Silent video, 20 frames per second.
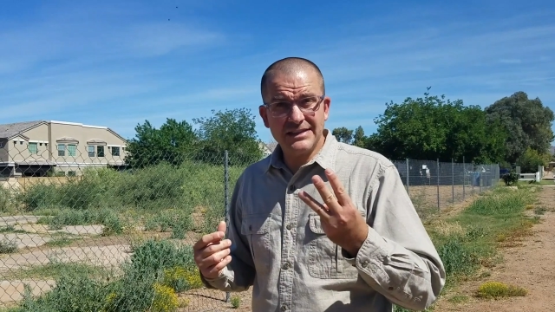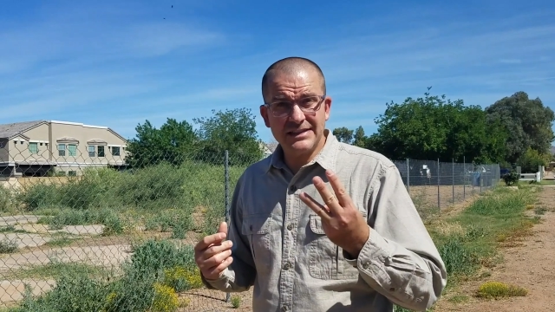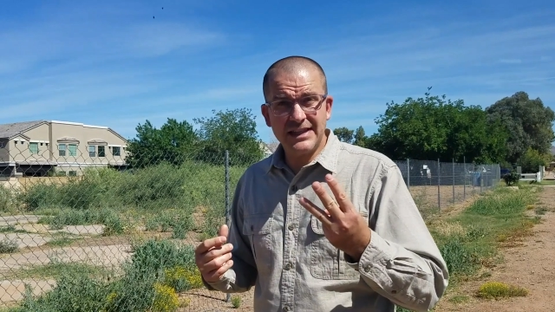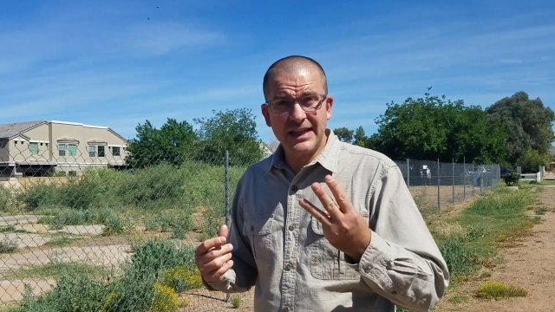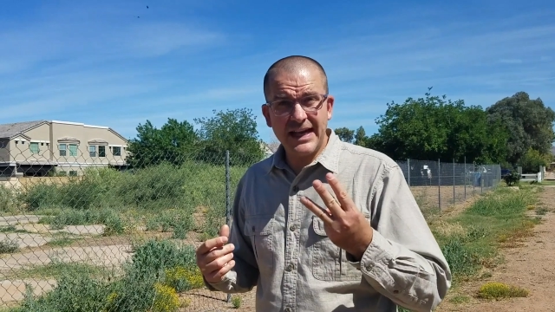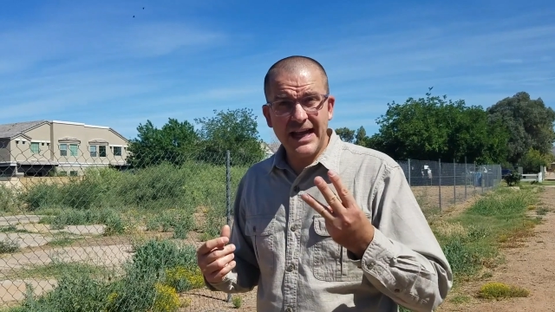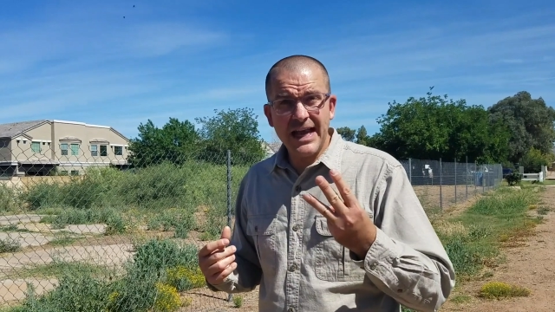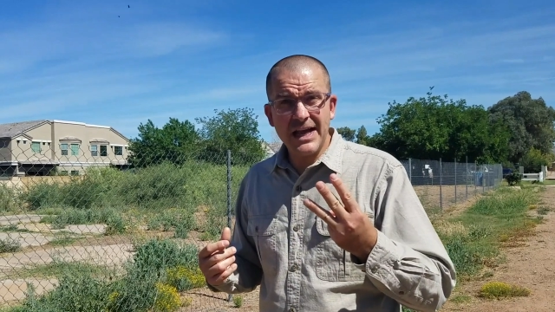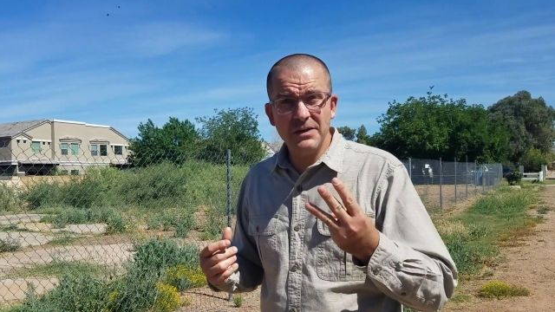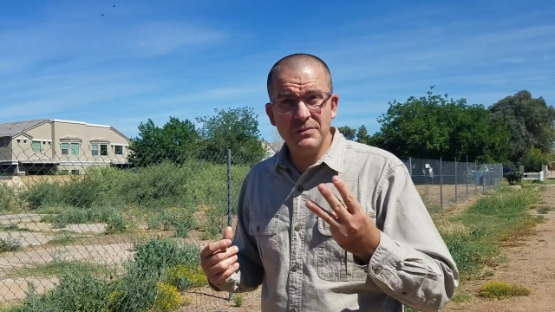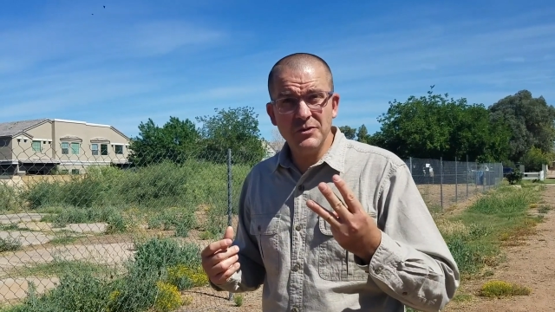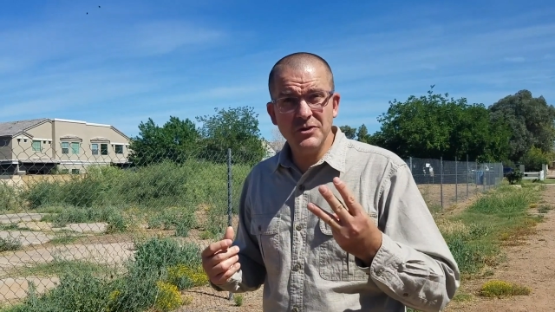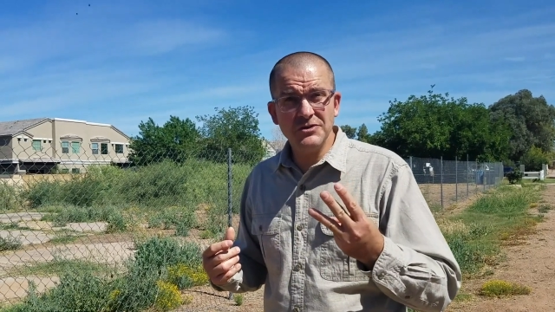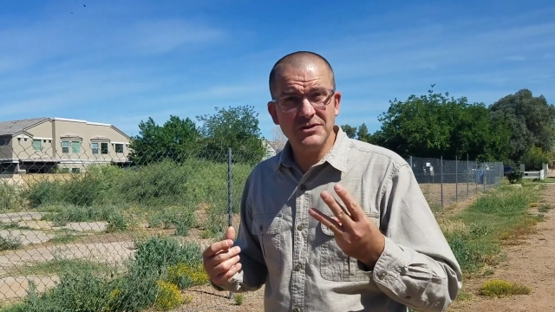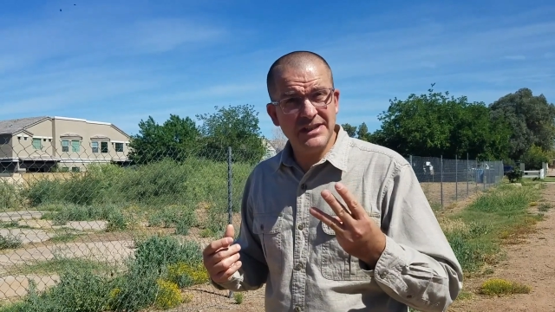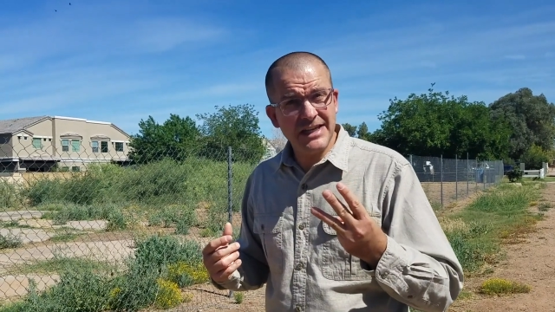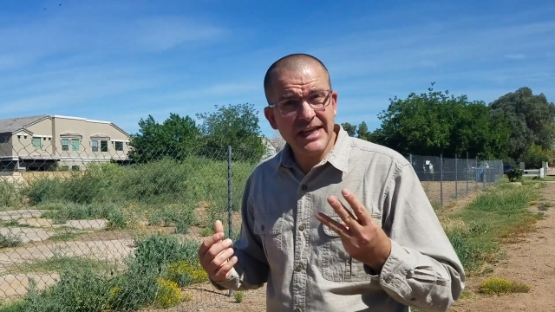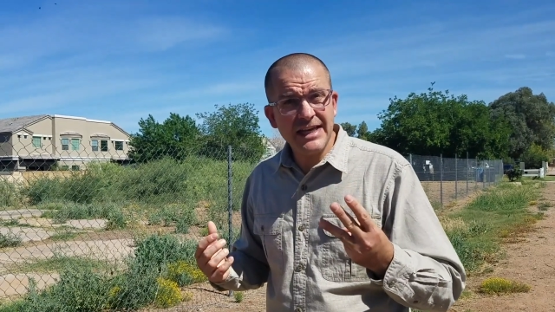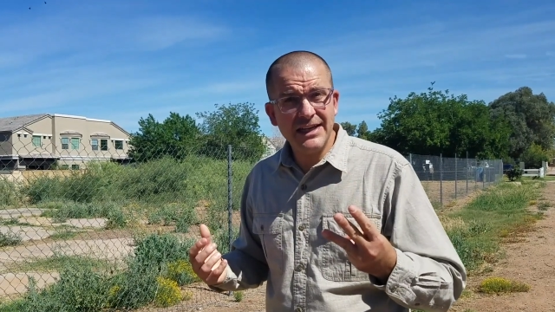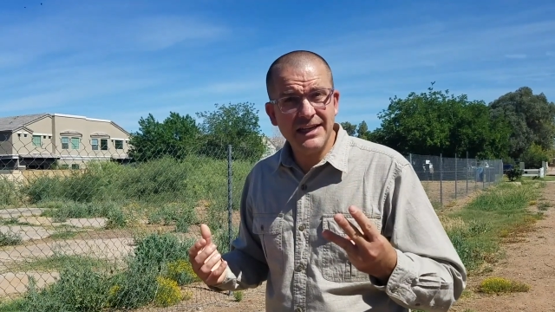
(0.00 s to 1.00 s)
that animals
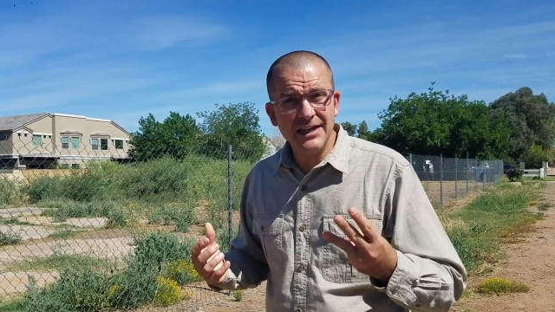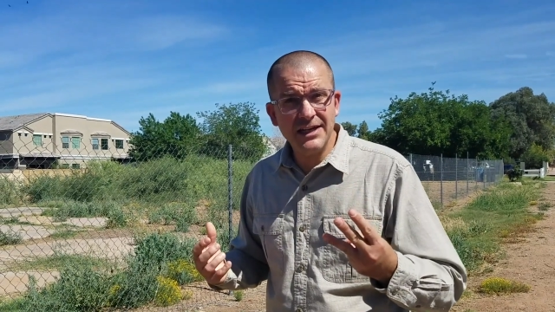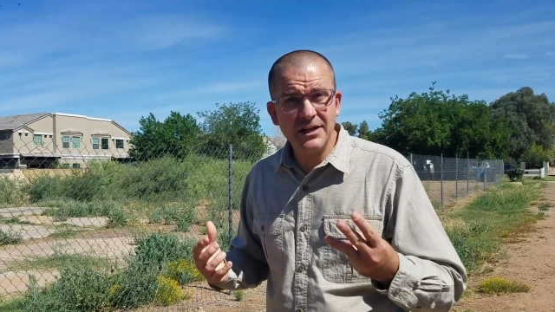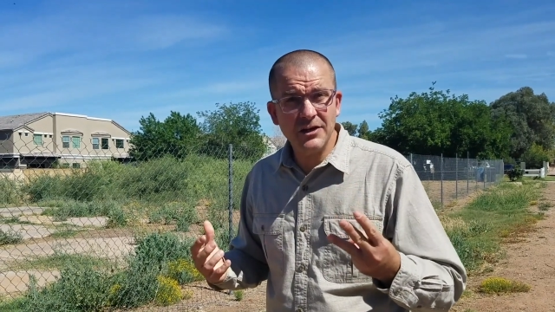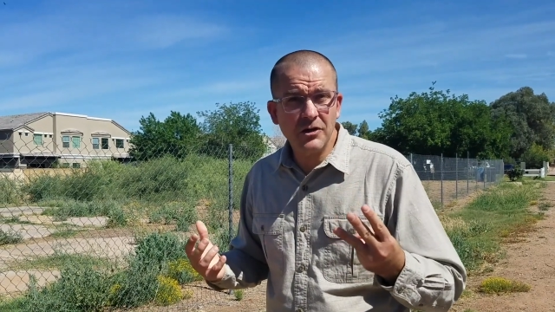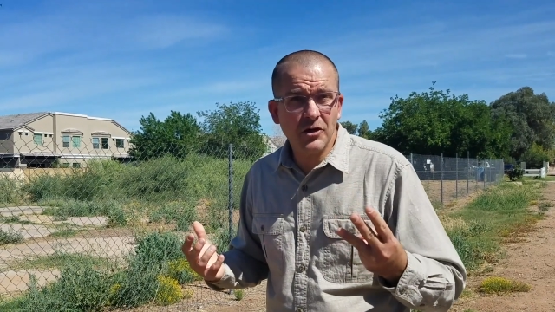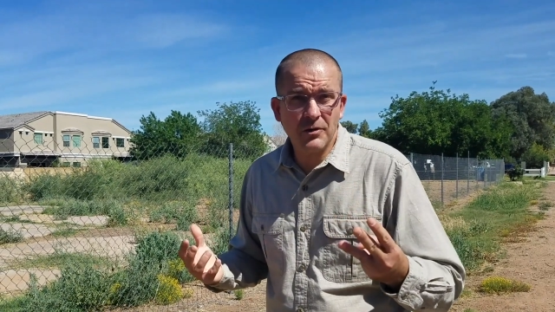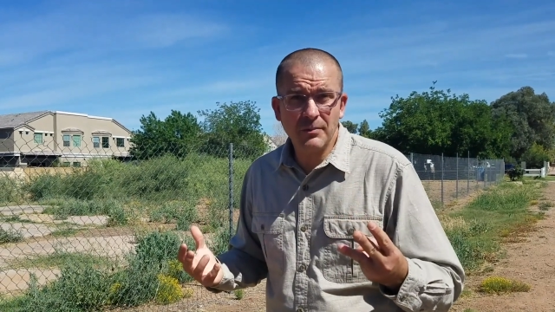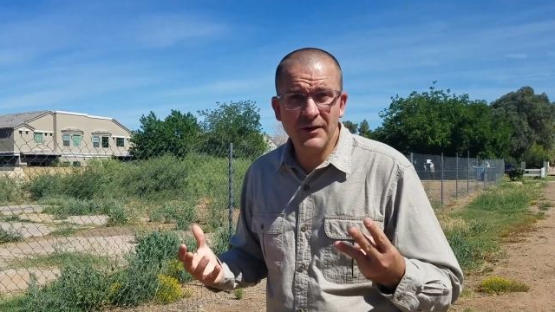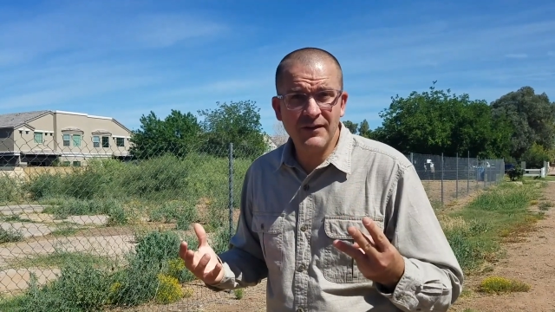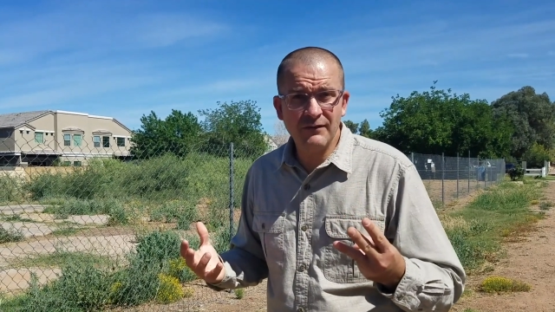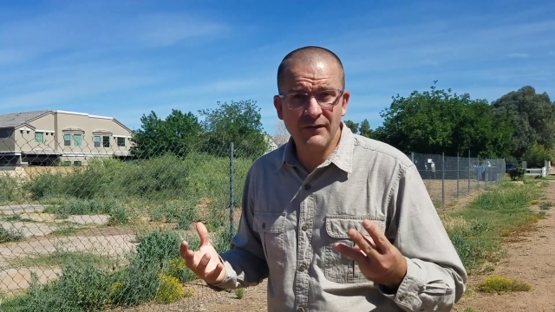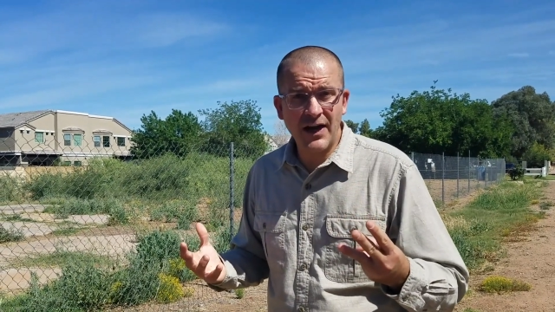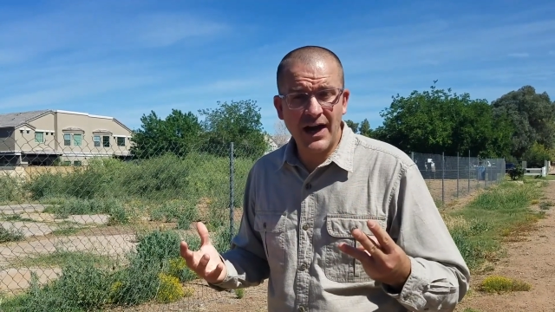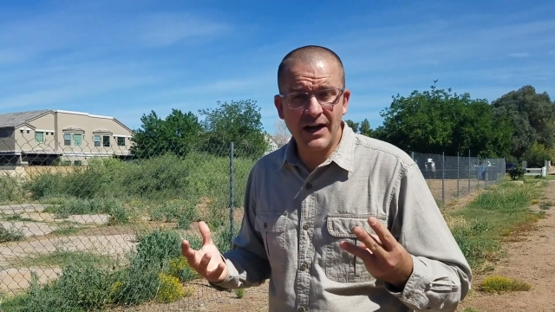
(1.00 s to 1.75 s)
need in an urban